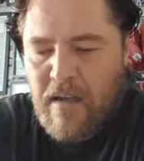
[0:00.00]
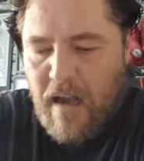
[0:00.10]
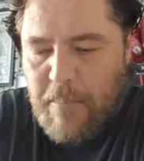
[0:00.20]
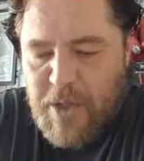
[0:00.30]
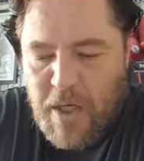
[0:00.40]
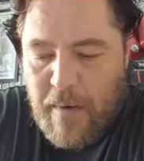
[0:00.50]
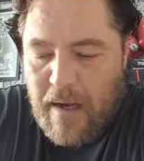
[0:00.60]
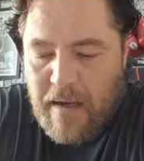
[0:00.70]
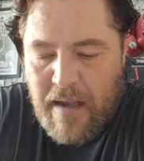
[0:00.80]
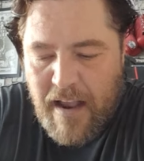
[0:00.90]
I'm
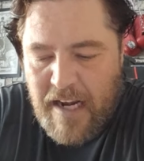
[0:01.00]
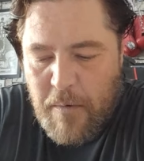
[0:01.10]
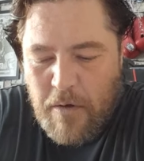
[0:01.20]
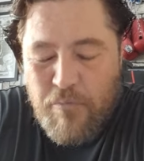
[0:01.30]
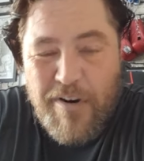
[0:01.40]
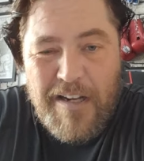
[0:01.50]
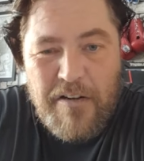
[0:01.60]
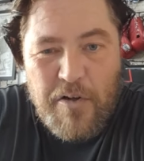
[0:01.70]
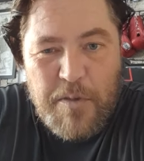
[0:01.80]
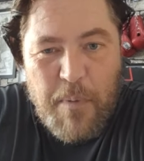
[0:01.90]
sure anyone who really
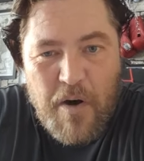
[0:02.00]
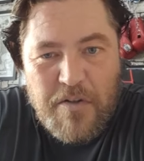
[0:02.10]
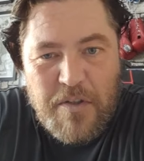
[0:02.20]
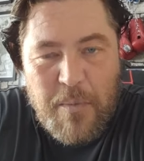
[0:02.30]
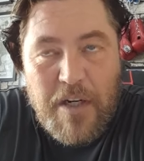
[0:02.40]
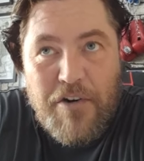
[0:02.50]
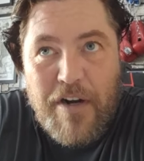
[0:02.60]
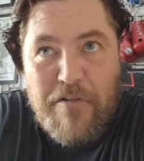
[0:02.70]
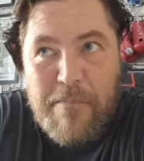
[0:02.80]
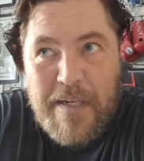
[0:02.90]
knows boxing will
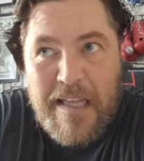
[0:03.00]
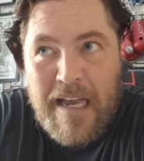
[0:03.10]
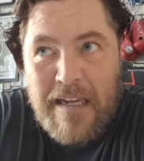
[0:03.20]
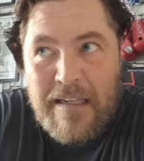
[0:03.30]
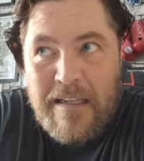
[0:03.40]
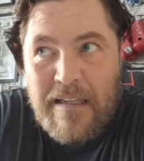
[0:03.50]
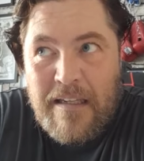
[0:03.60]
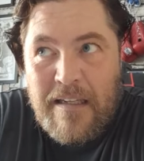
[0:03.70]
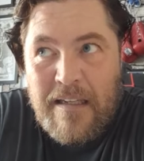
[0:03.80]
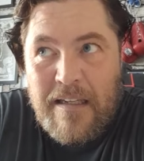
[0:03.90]
agree with me that
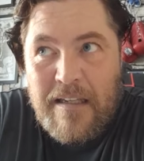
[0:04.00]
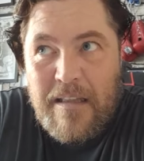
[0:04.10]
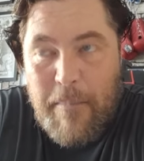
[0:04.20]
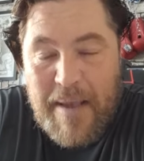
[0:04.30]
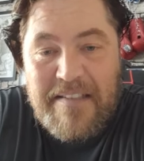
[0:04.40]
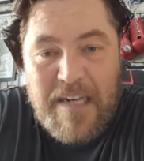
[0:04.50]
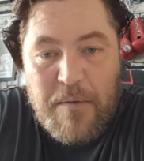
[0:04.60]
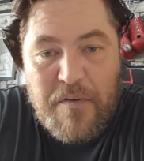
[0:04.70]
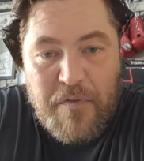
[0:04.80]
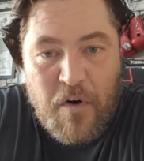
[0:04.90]
the best out
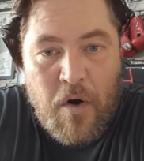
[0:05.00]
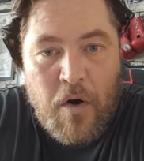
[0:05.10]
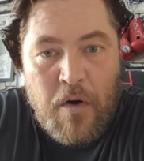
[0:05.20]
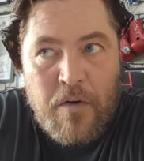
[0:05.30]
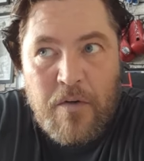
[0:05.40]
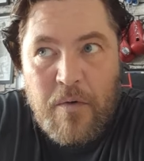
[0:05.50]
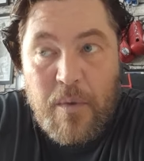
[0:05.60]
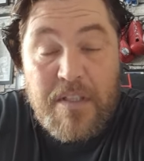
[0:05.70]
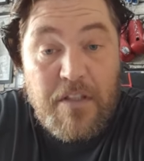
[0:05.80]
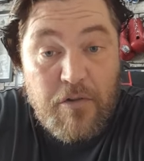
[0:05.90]
of the four
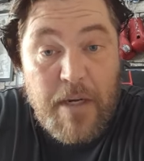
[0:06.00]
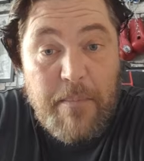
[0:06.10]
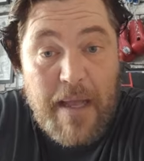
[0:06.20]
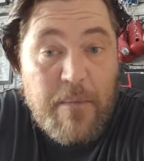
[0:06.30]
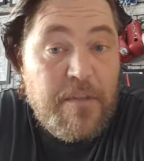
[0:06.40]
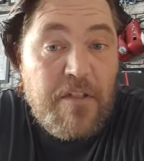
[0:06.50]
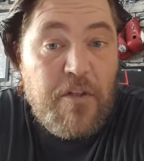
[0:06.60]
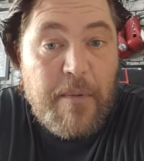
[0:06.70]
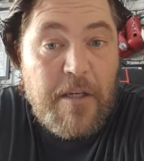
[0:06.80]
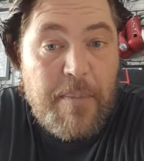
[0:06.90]
was the green belt, was the
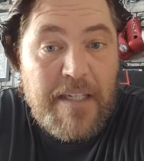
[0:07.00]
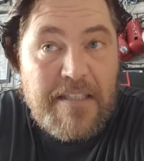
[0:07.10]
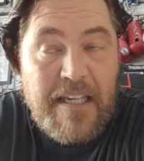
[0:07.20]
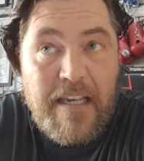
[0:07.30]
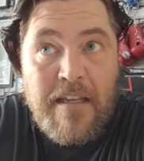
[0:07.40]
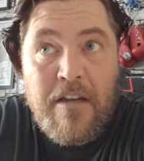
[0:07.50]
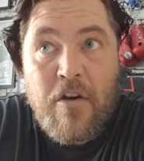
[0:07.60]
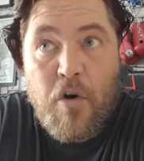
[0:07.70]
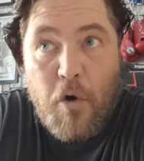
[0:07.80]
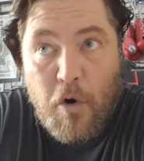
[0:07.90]
WBC,
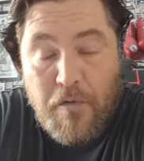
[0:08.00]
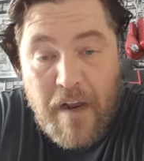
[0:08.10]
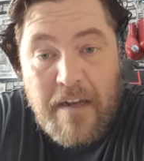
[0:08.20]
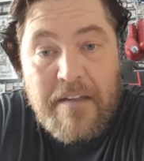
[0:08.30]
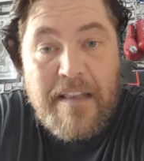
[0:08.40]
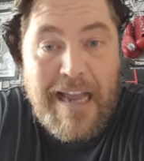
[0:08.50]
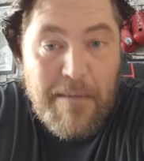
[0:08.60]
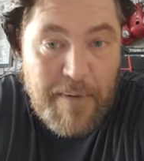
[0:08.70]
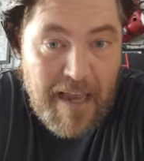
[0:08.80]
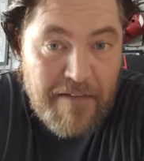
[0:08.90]
over the
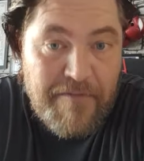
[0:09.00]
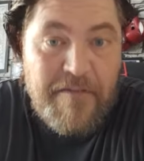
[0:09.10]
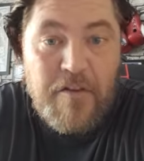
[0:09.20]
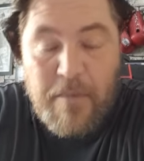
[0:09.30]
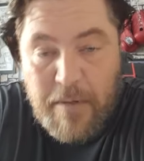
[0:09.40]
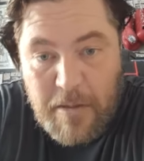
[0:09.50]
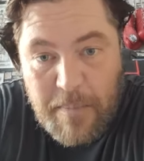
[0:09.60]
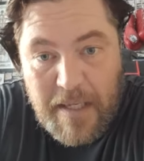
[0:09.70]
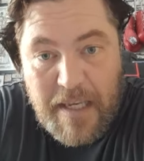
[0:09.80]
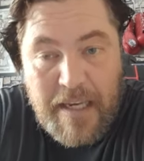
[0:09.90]
IBF, the
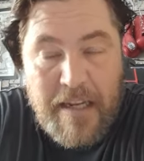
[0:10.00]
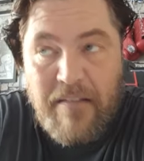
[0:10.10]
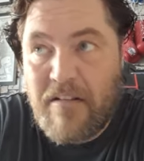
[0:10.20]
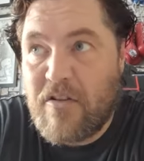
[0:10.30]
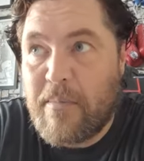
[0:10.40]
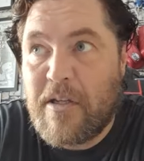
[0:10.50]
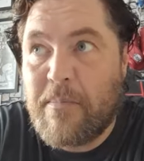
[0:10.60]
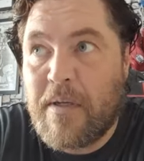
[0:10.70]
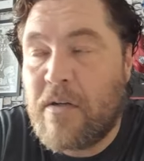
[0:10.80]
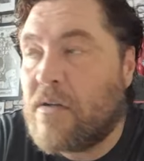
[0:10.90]
WBA and the
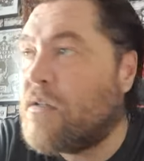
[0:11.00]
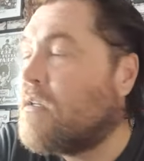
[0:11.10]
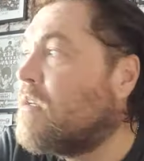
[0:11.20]
WBO.